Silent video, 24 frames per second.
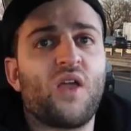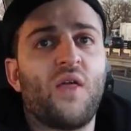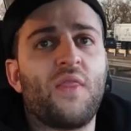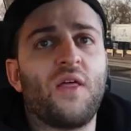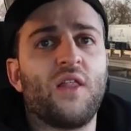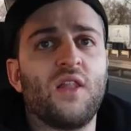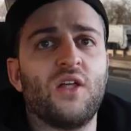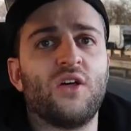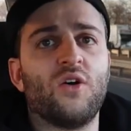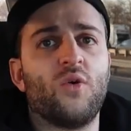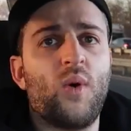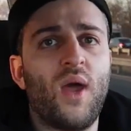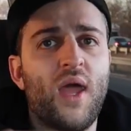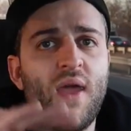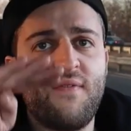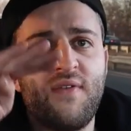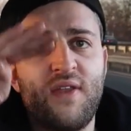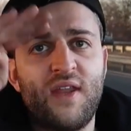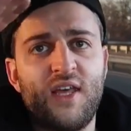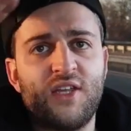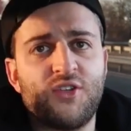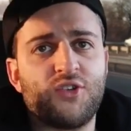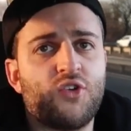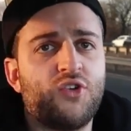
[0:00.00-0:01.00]
The little
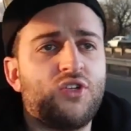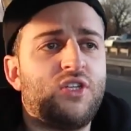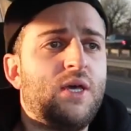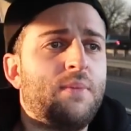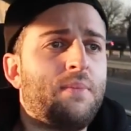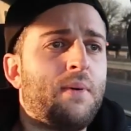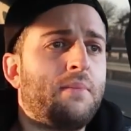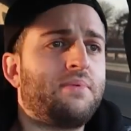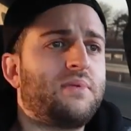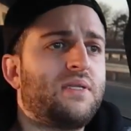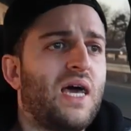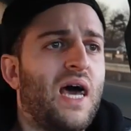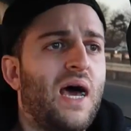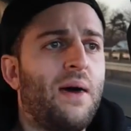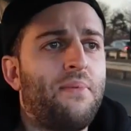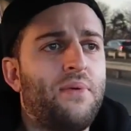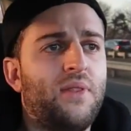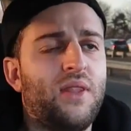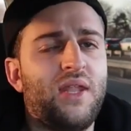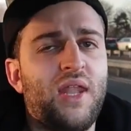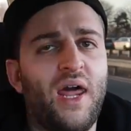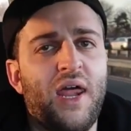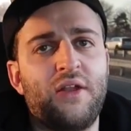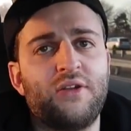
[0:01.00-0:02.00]
waviness or dip up top
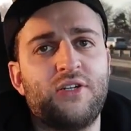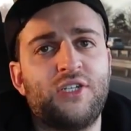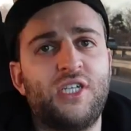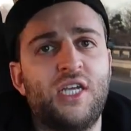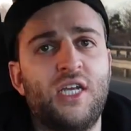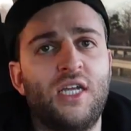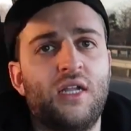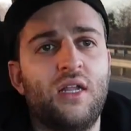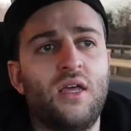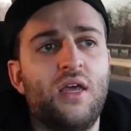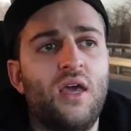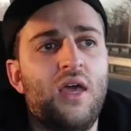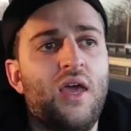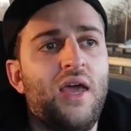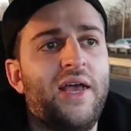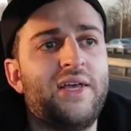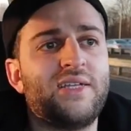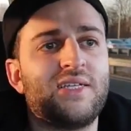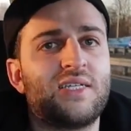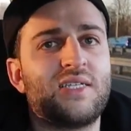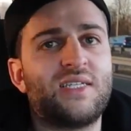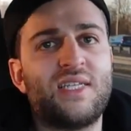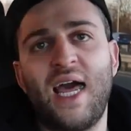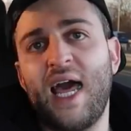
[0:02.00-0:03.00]
in the dyno sheet
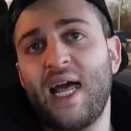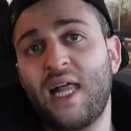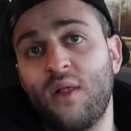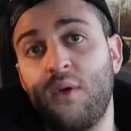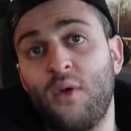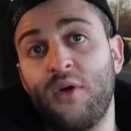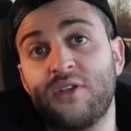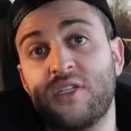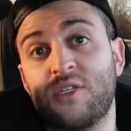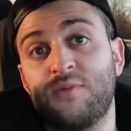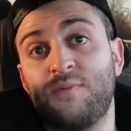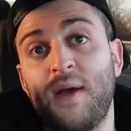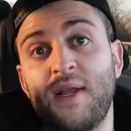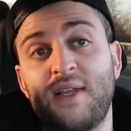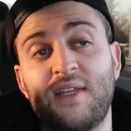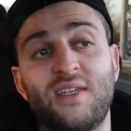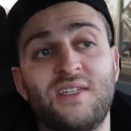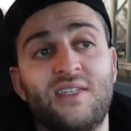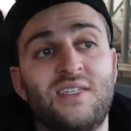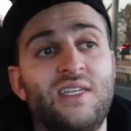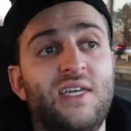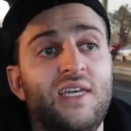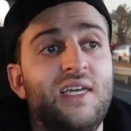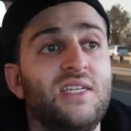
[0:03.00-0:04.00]
is exactly what I was expecting
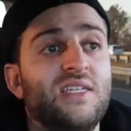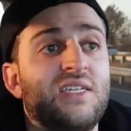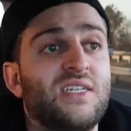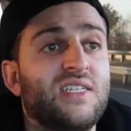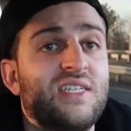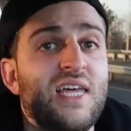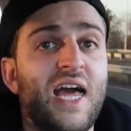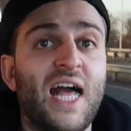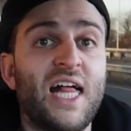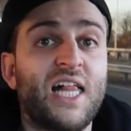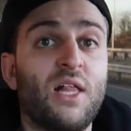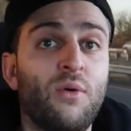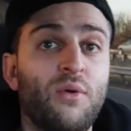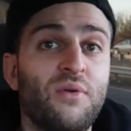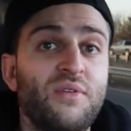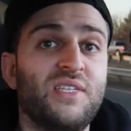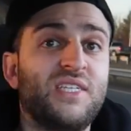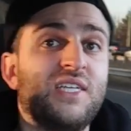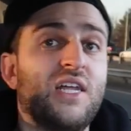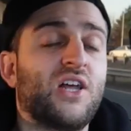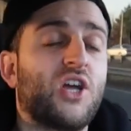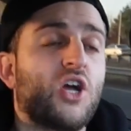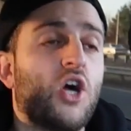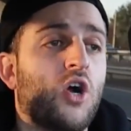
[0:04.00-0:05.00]
to see. It's exactly what we've
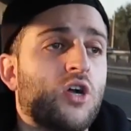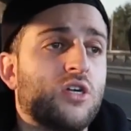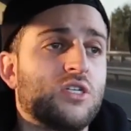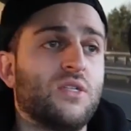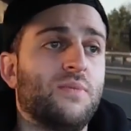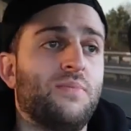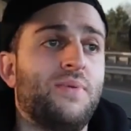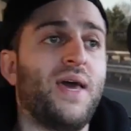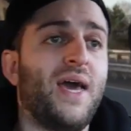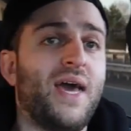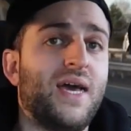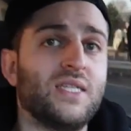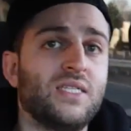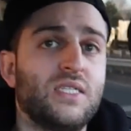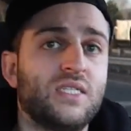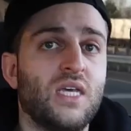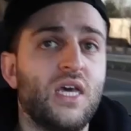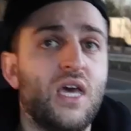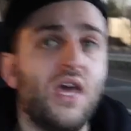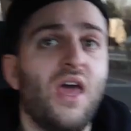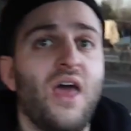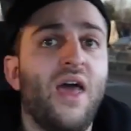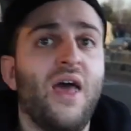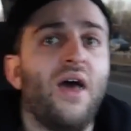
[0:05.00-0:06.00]
seen on cars in the past.
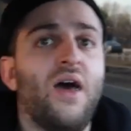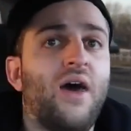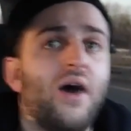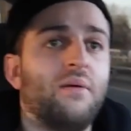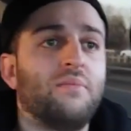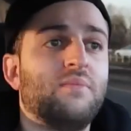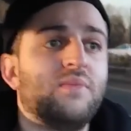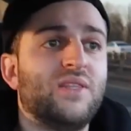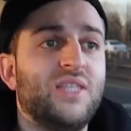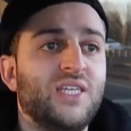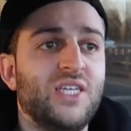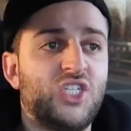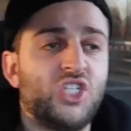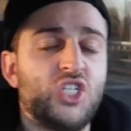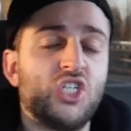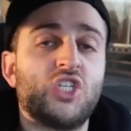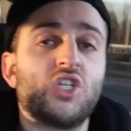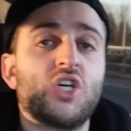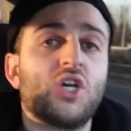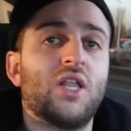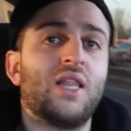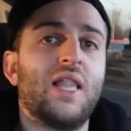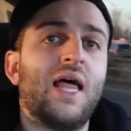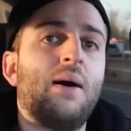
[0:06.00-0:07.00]
This just
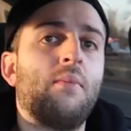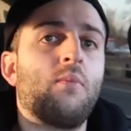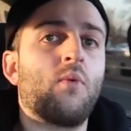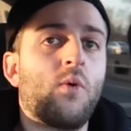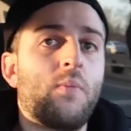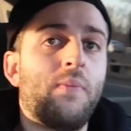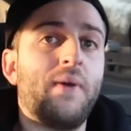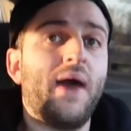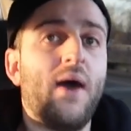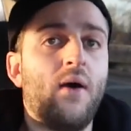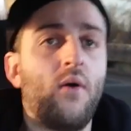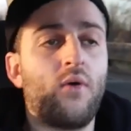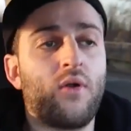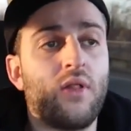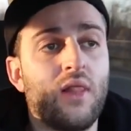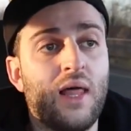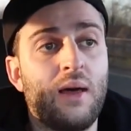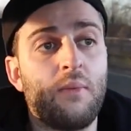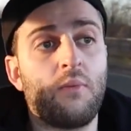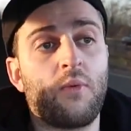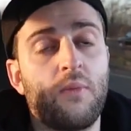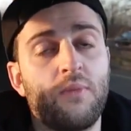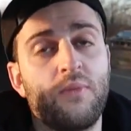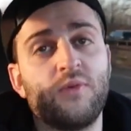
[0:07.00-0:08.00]
took a lot more power and a
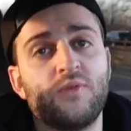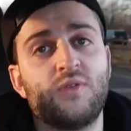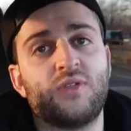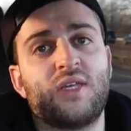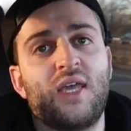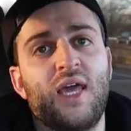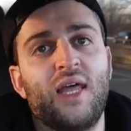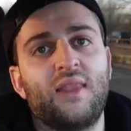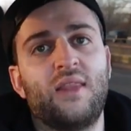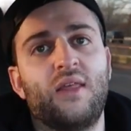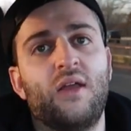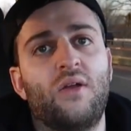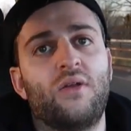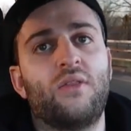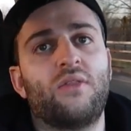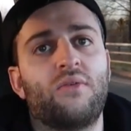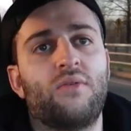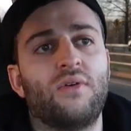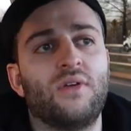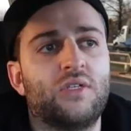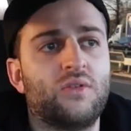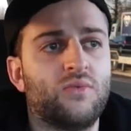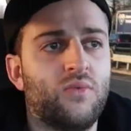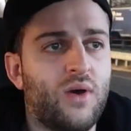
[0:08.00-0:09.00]
lot more boost to get there. The
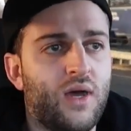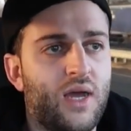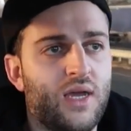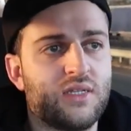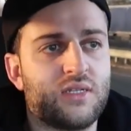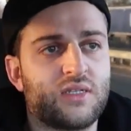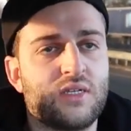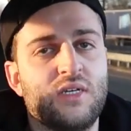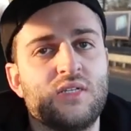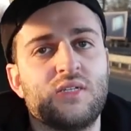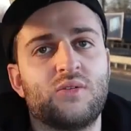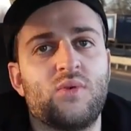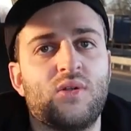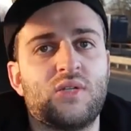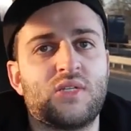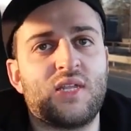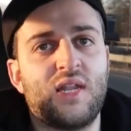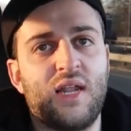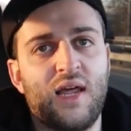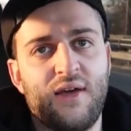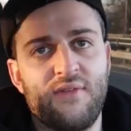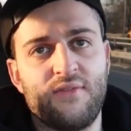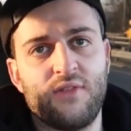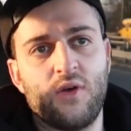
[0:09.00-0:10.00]
reason why is because one's
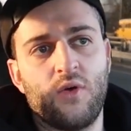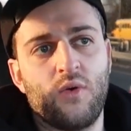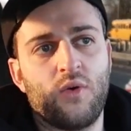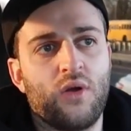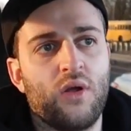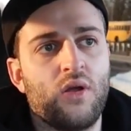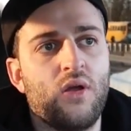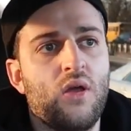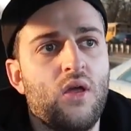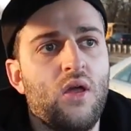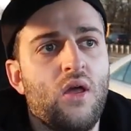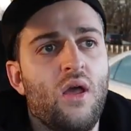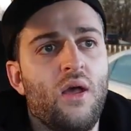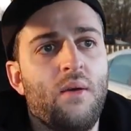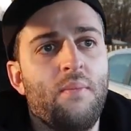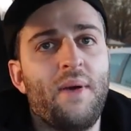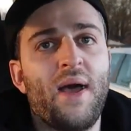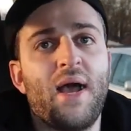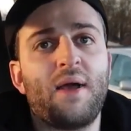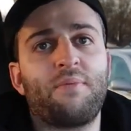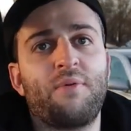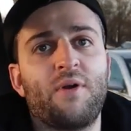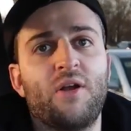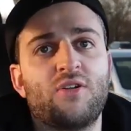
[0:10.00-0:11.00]
gonna have lower
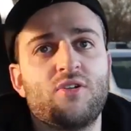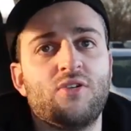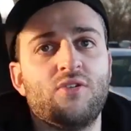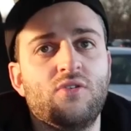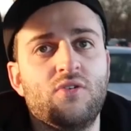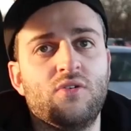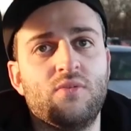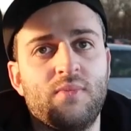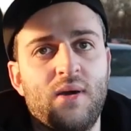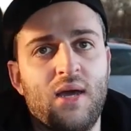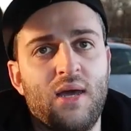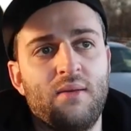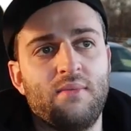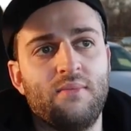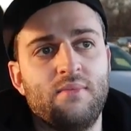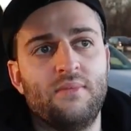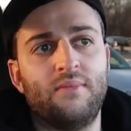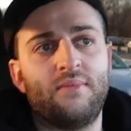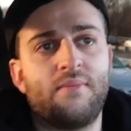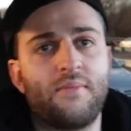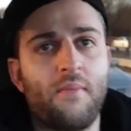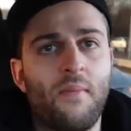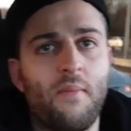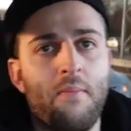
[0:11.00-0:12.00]
back pressure due to my
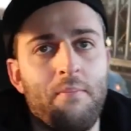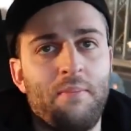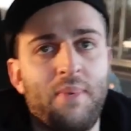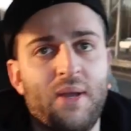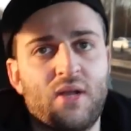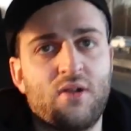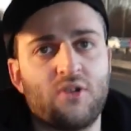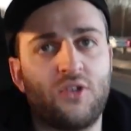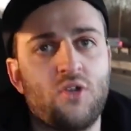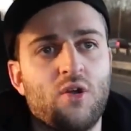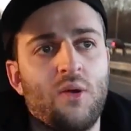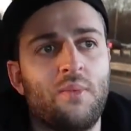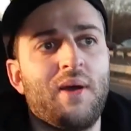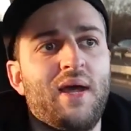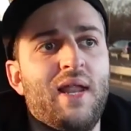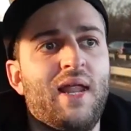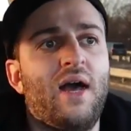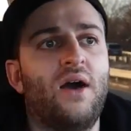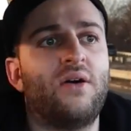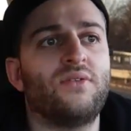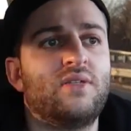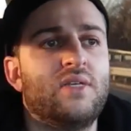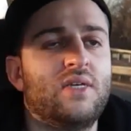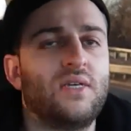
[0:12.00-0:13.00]
bigger turbine
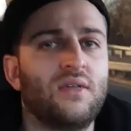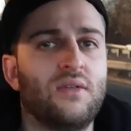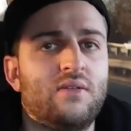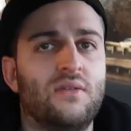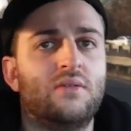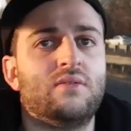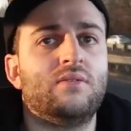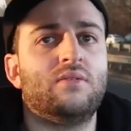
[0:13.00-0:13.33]
housing